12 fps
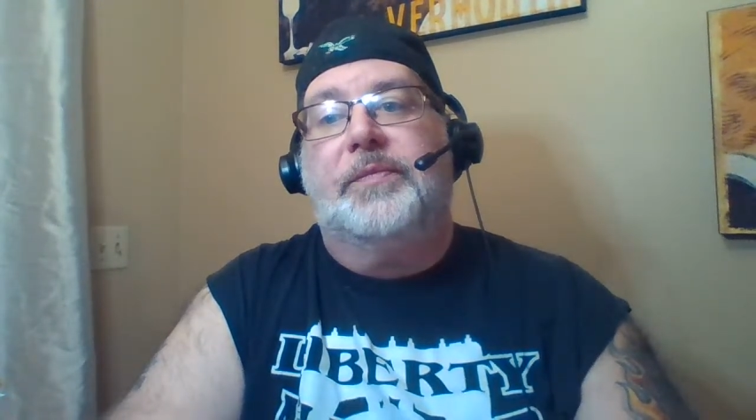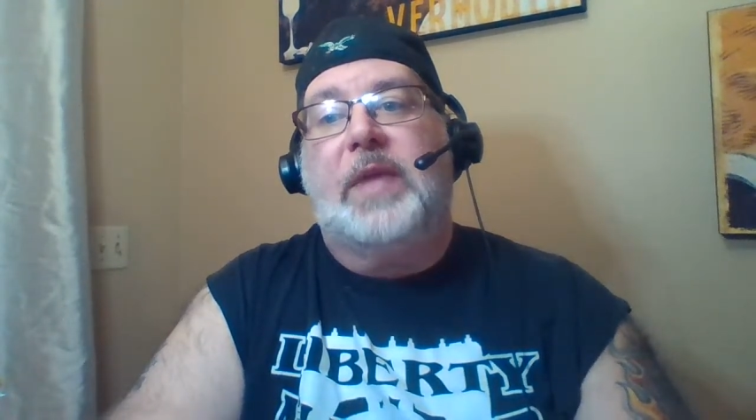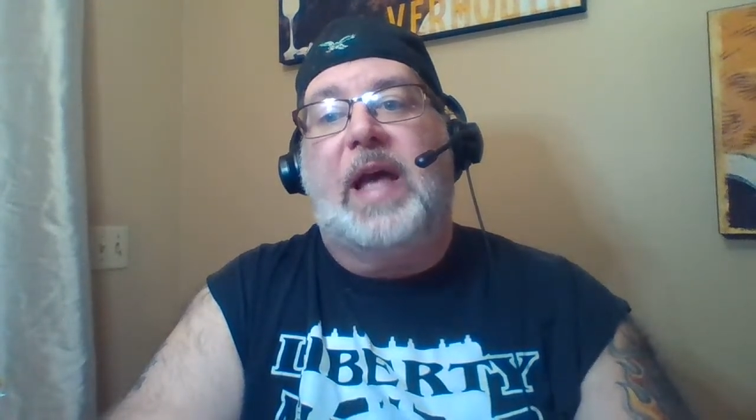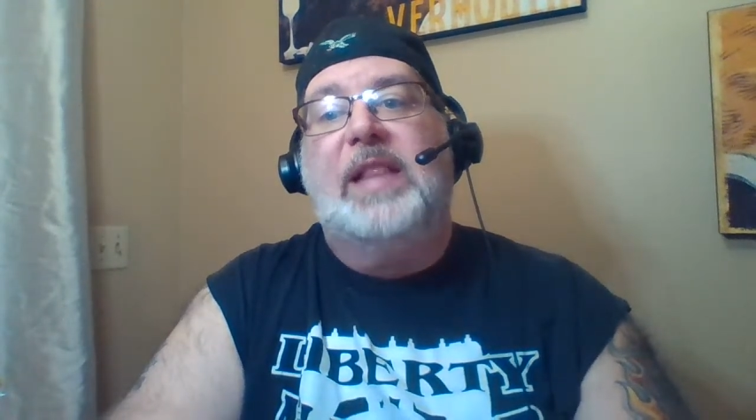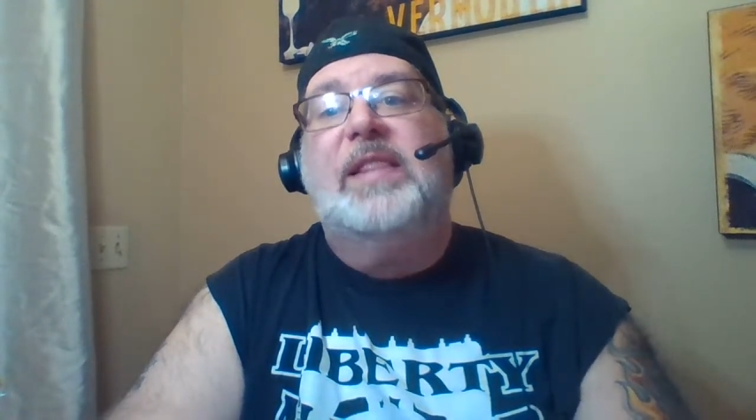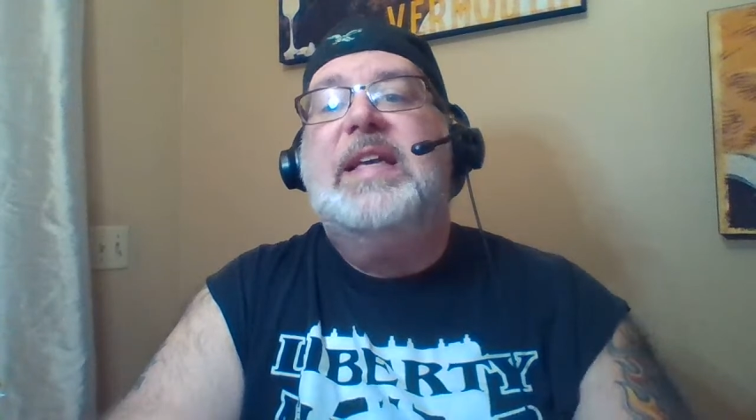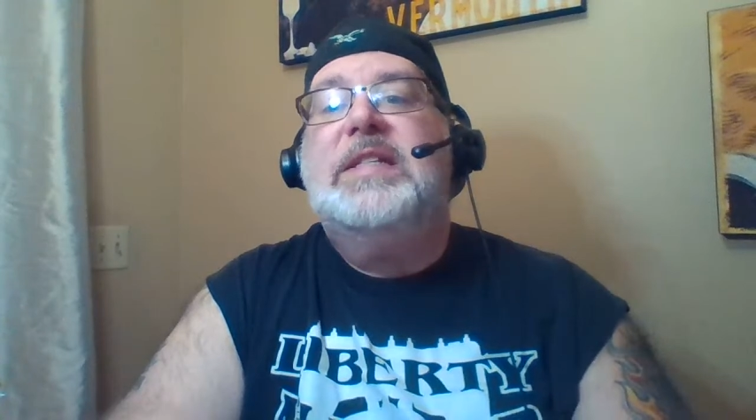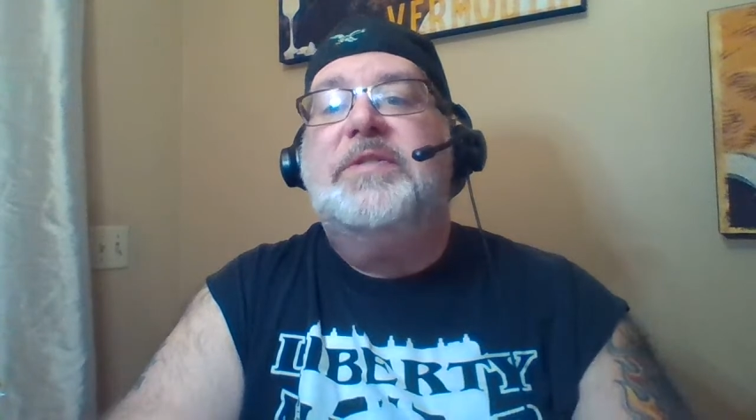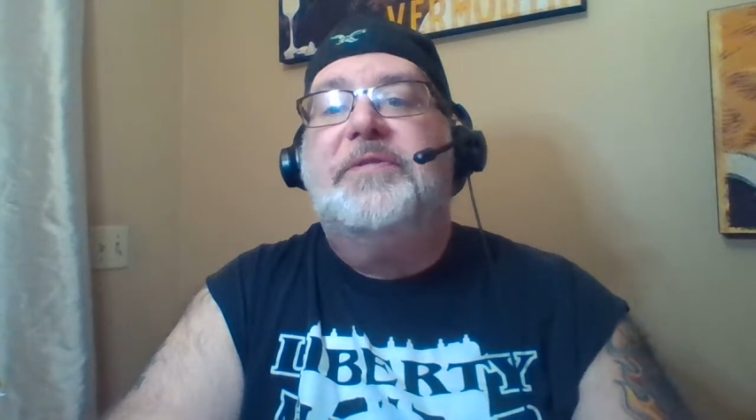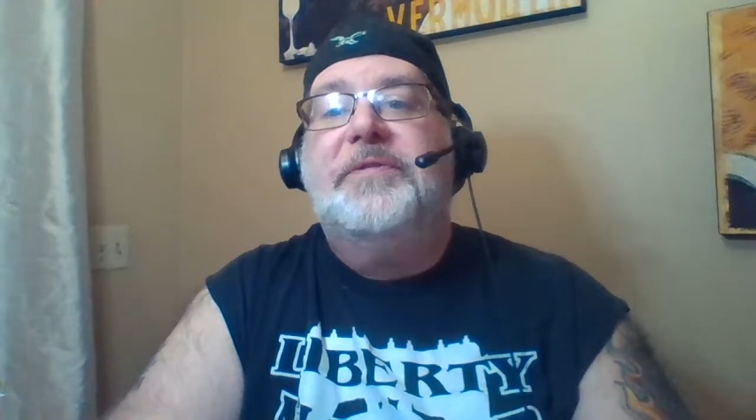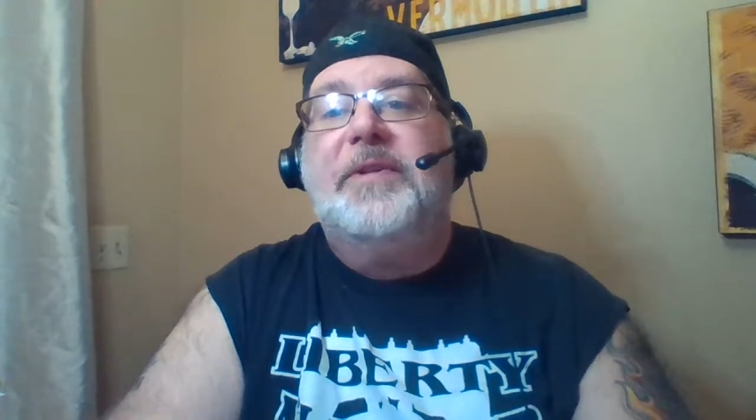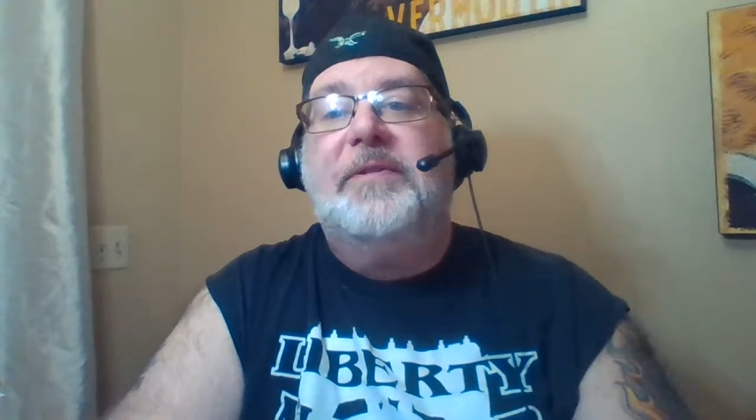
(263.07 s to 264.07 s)

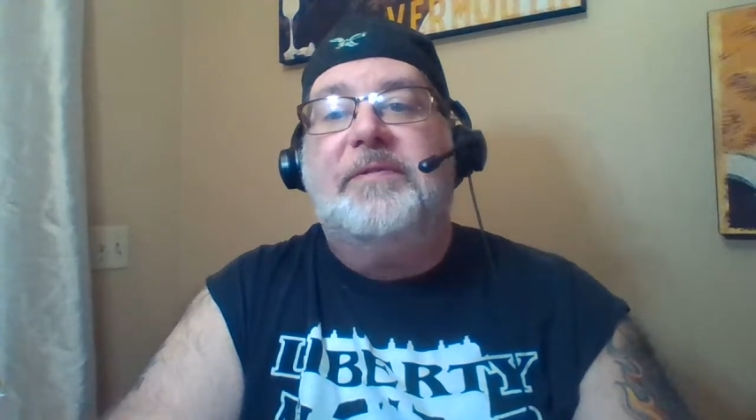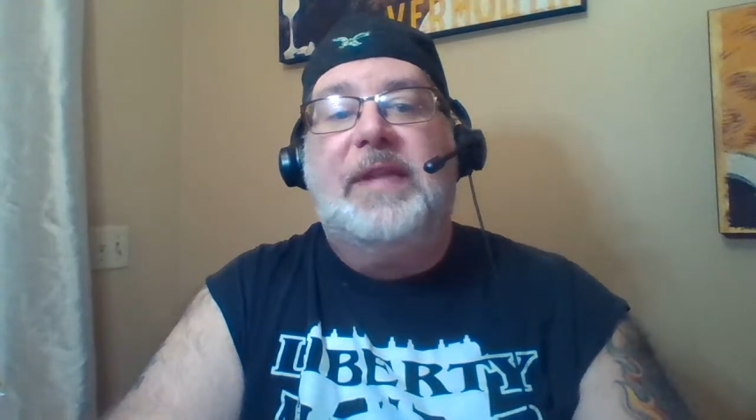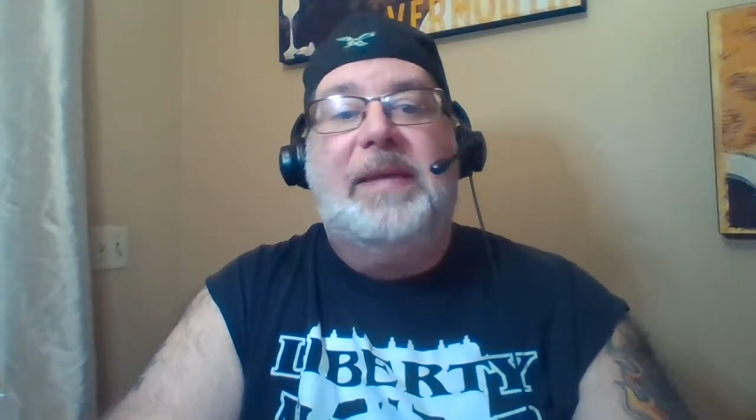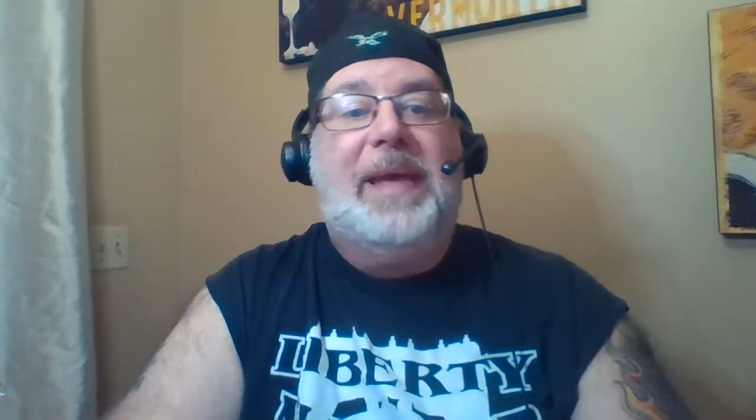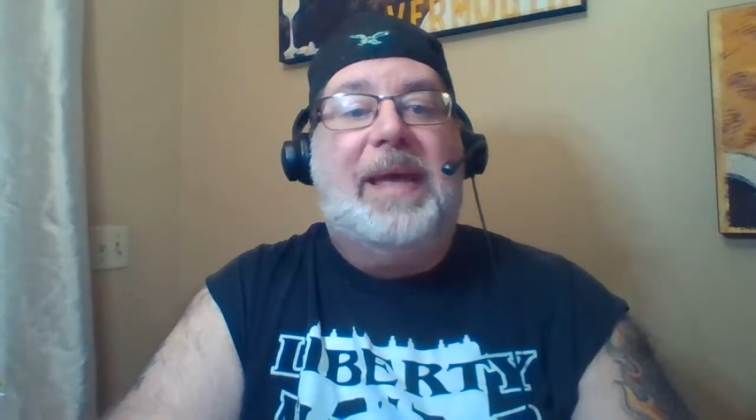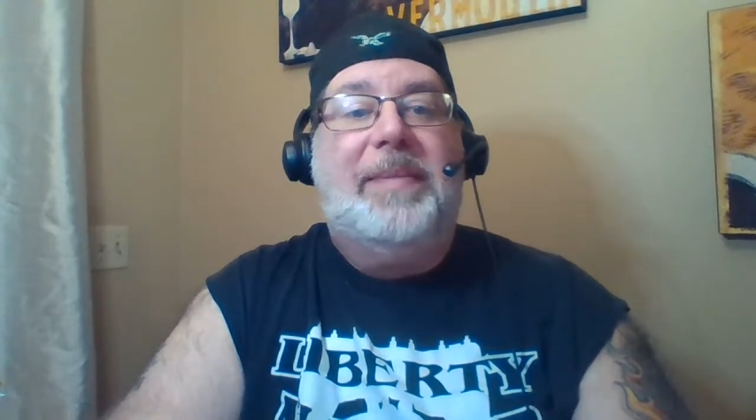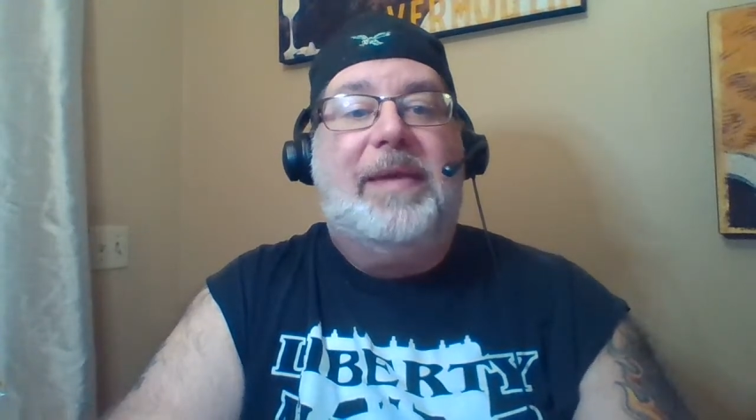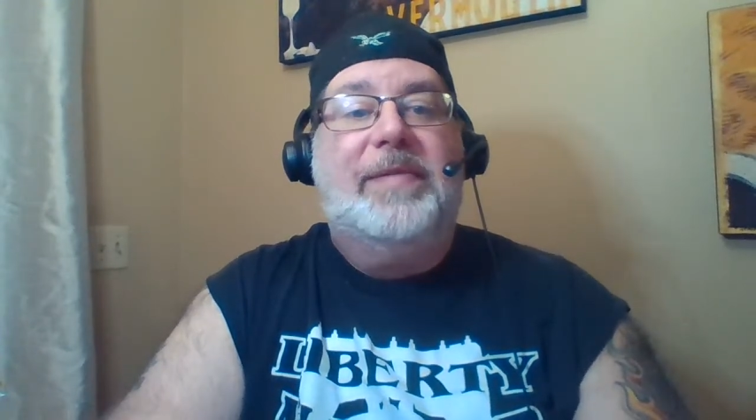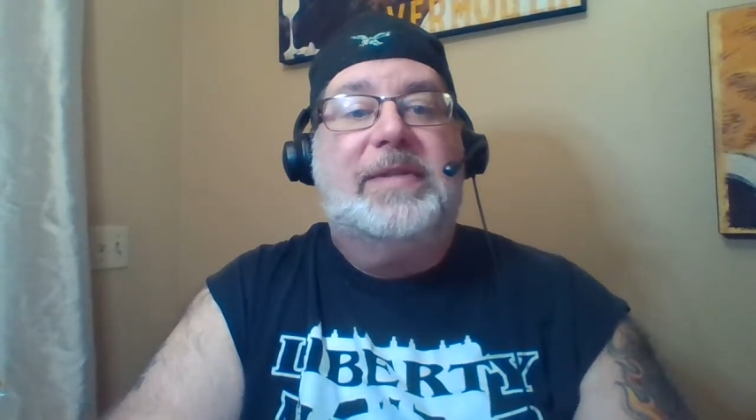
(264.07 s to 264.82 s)
50, maybe even